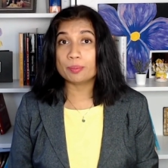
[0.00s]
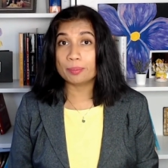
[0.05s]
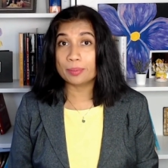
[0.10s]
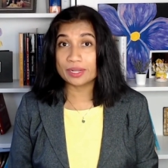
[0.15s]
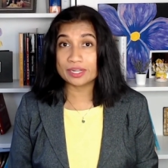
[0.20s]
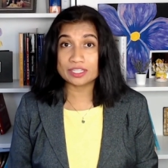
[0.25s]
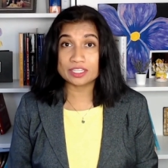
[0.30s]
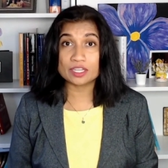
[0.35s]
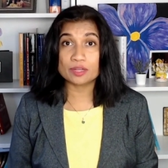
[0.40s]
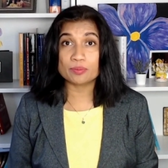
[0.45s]

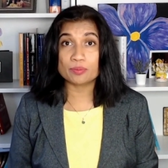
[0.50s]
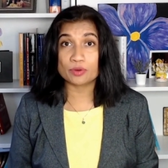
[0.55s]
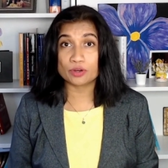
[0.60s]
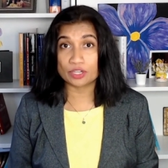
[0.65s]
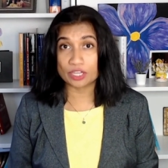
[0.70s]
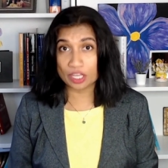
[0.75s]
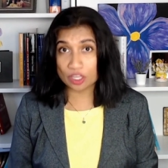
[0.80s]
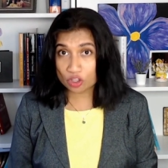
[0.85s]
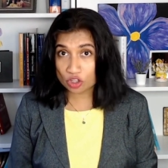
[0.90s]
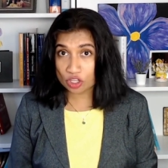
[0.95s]
built-in
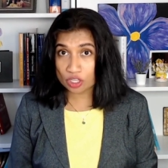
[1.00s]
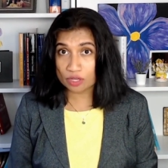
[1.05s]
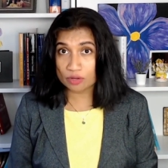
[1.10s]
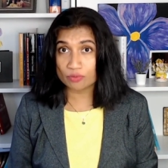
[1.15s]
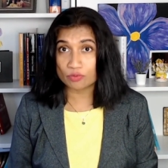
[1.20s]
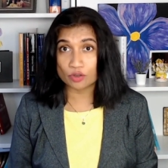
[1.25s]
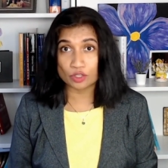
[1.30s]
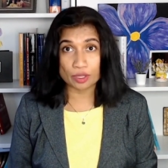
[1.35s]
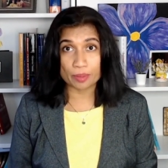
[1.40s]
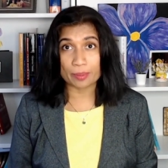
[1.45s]
protection
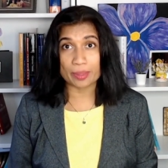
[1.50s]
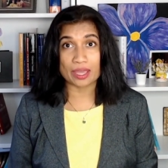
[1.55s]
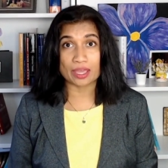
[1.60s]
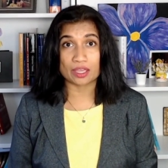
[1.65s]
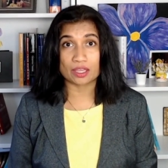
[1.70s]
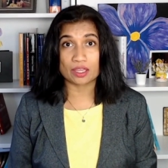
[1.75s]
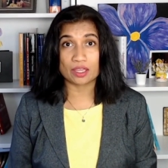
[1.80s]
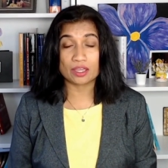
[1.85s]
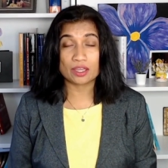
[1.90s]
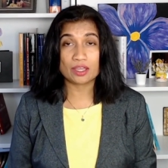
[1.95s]
for the
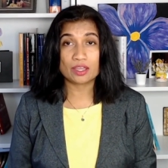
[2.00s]
bank.